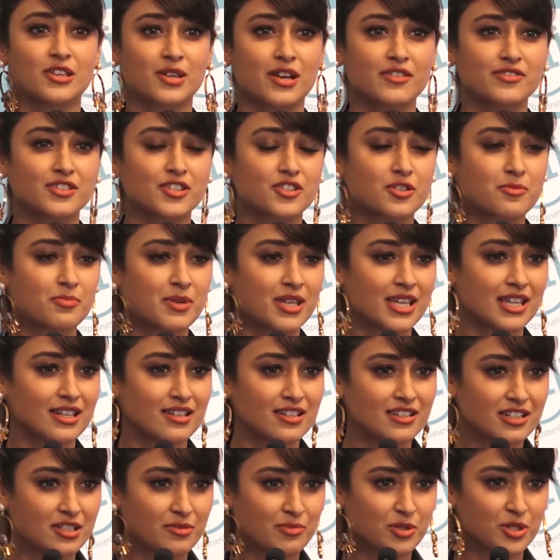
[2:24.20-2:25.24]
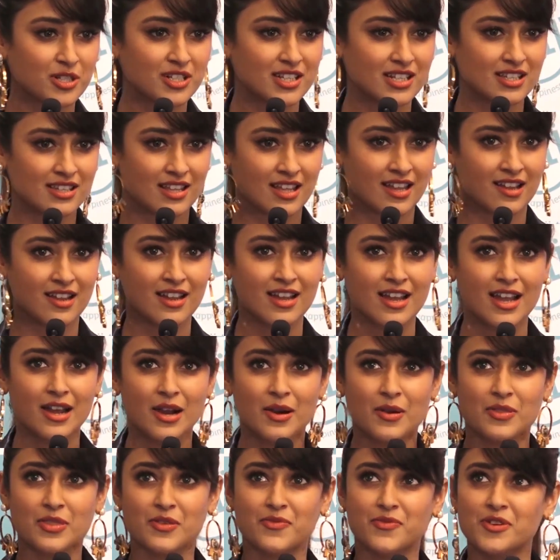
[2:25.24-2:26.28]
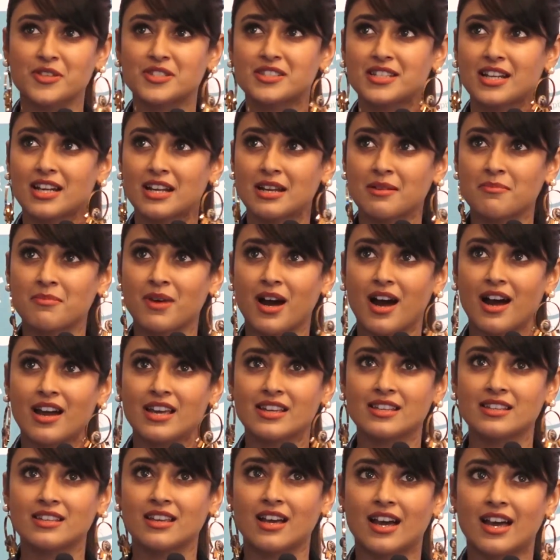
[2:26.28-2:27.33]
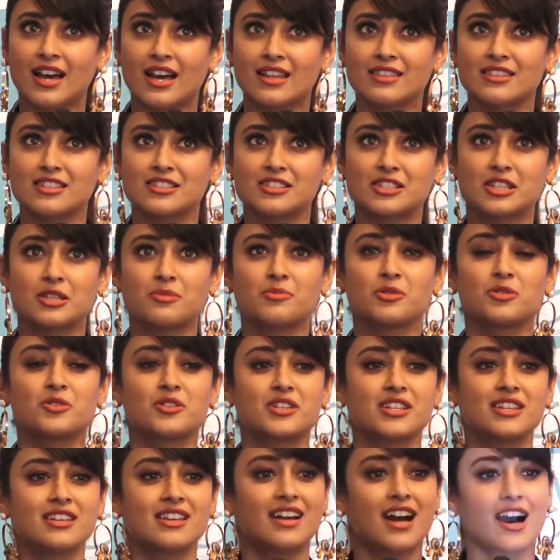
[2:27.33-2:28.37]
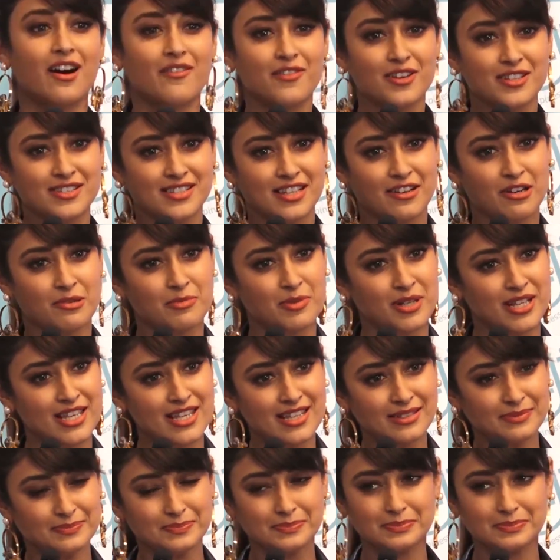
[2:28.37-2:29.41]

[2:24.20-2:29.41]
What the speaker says: You have such a big Indian community there. The first time I had this community kava ceremony,